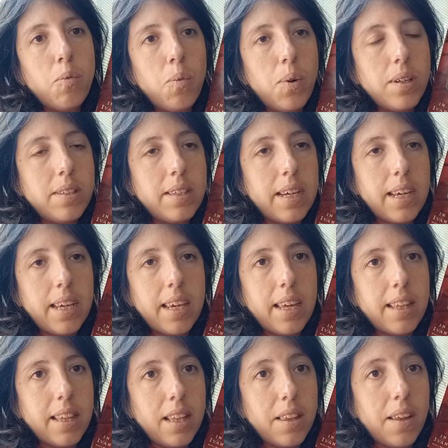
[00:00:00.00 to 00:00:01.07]
one Day
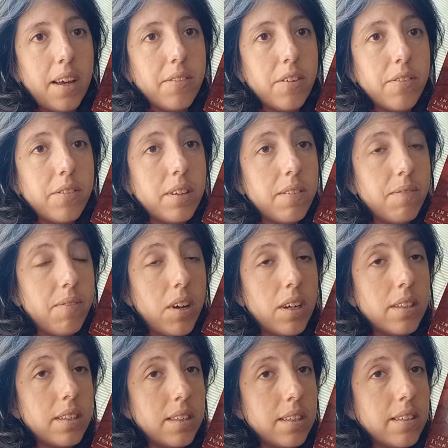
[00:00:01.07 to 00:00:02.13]
in the Life of
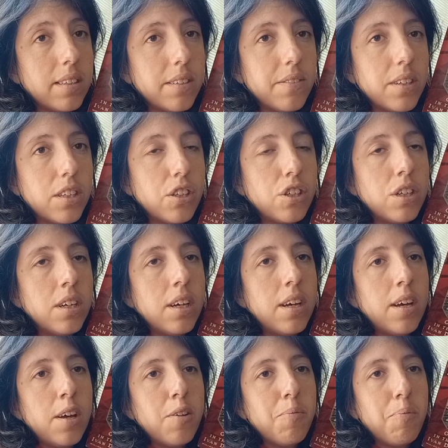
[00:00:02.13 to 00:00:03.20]
Ivan Denisovich
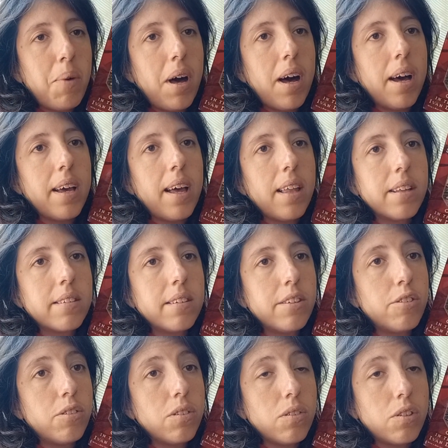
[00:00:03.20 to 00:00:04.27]
by
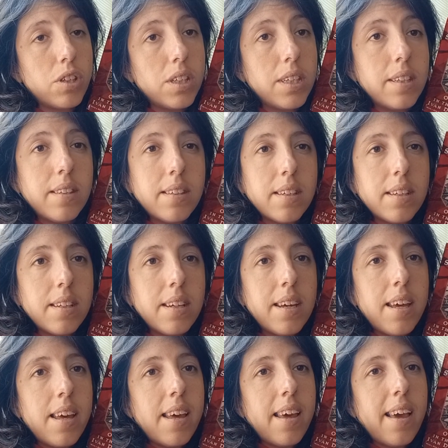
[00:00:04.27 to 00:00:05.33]
Alexander Solzhenitsyn.
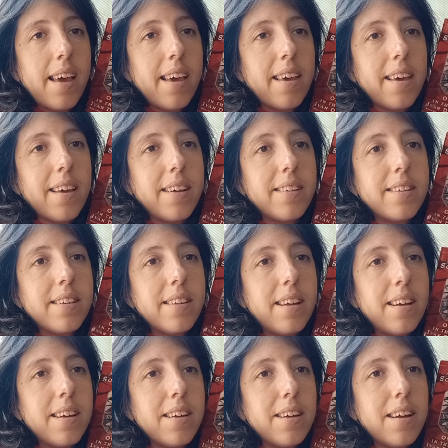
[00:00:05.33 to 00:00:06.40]
And
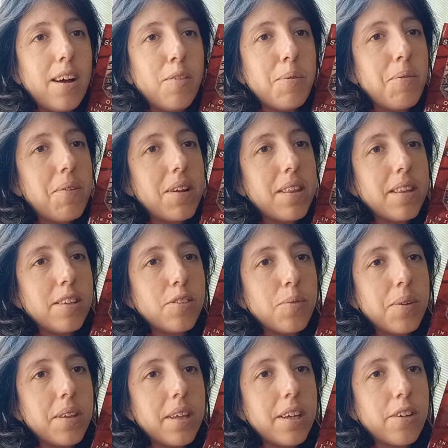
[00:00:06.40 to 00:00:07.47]
uh, I'll be reading this
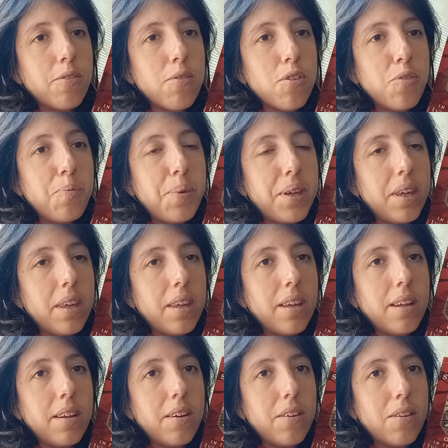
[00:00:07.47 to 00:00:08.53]
with a group
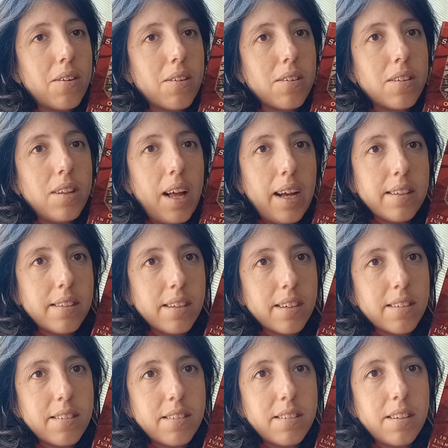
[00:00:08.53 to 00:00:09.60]
in our
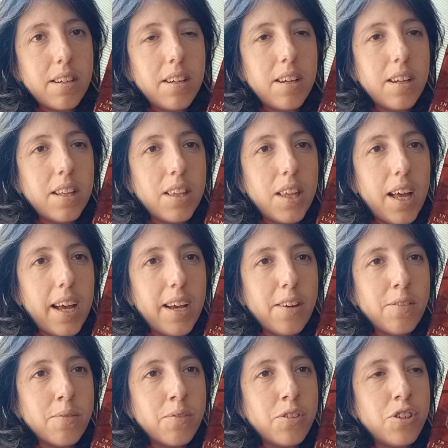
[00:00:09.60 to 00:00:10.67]
Classics
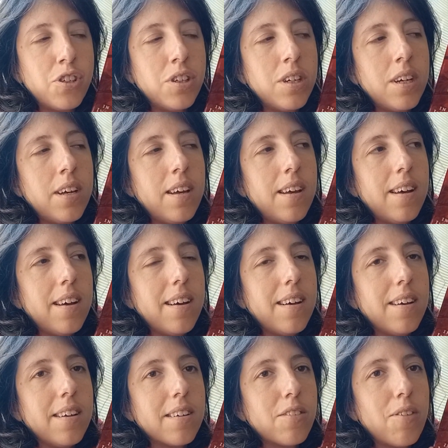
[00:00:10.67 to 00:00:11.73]
Lounge,
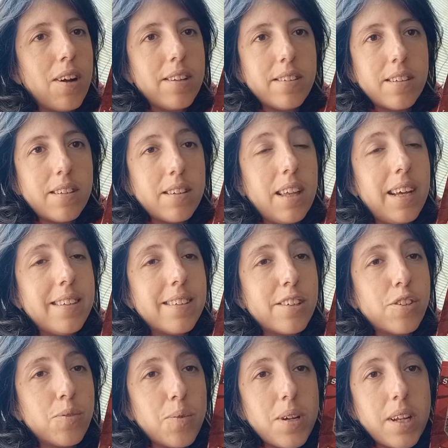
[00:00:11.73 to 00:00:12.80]
uh, Classic,
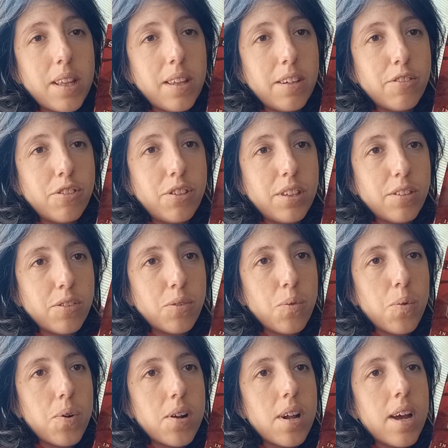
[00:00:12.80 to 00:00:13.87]
Classics Reading Lounge
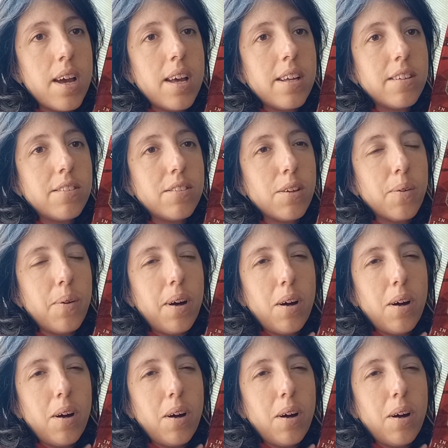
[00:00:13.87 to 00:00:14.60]
Discord. So